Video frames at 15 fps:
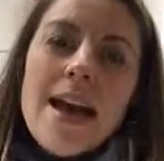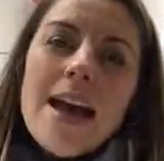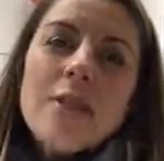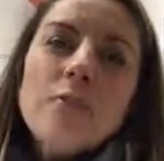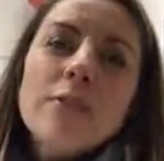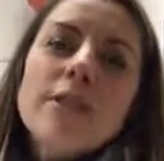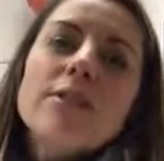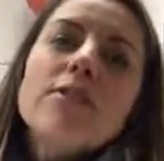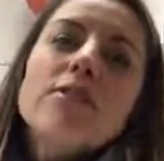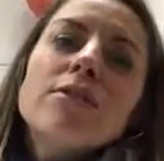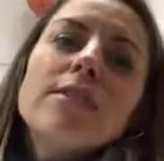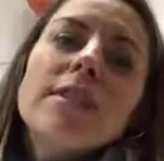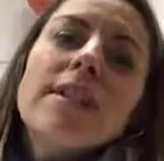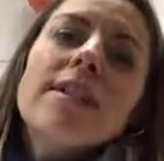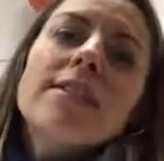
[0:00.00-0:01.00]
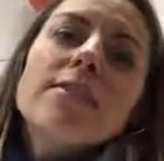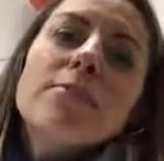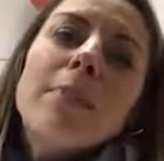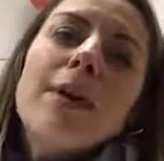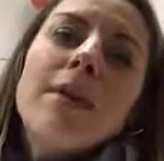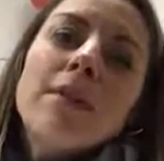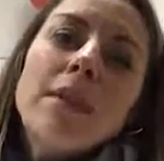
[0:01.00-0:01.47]
And research studies
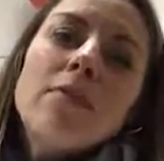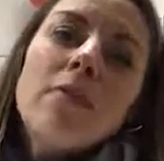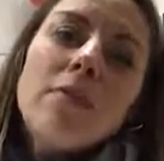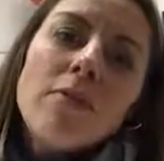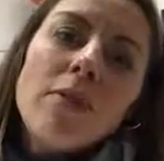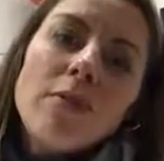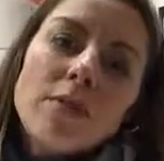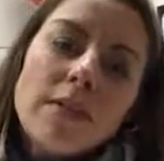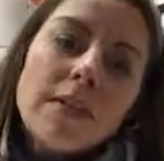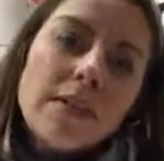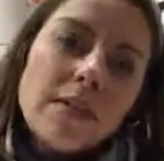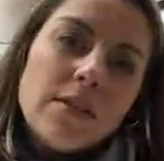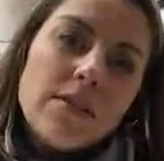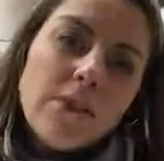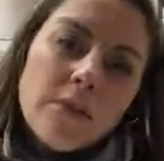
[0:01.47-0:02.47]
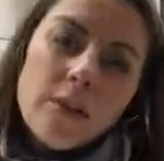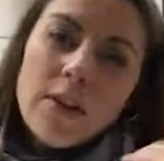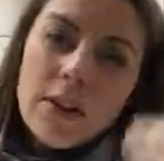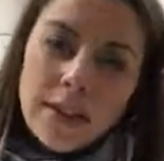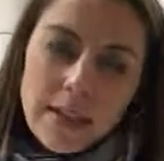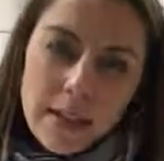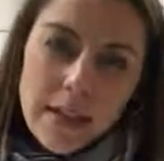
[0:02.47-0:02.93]
are better than reviews because
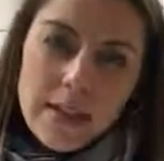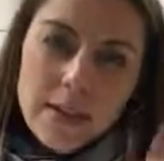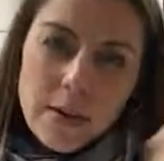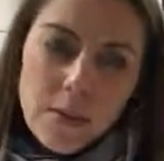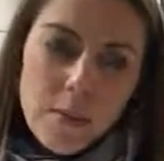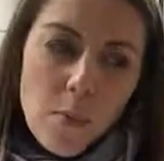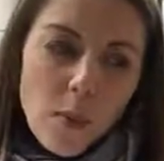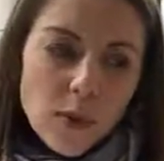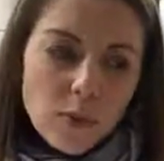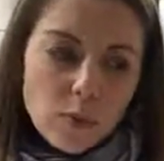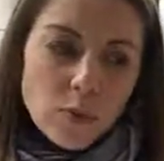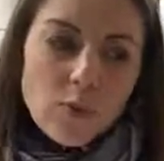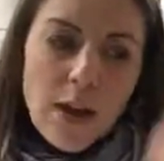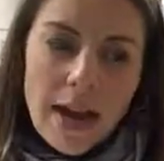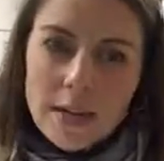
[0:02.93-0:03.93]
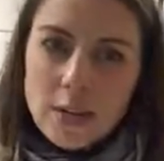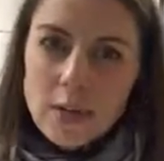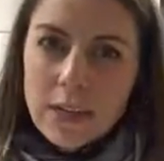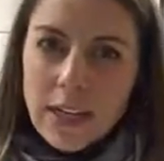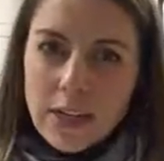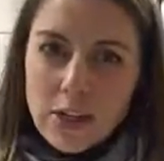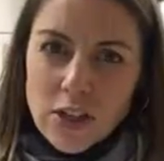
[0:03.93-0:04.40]
it's a more direct
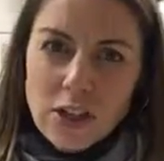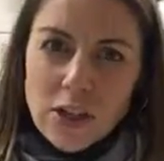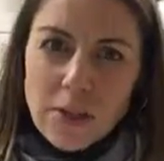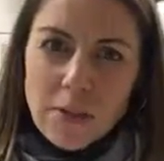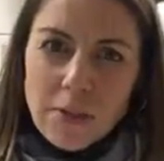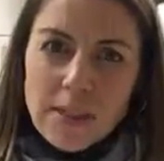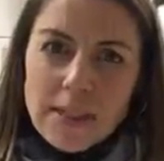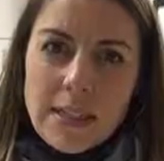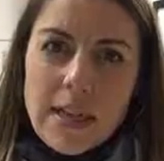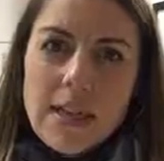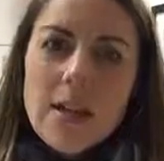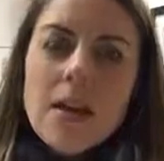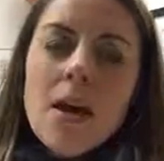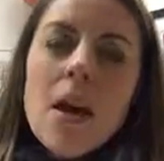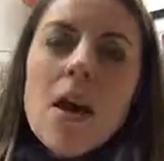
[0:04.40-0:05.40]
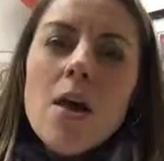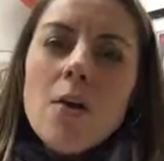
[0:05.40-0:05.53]
relationship with the data,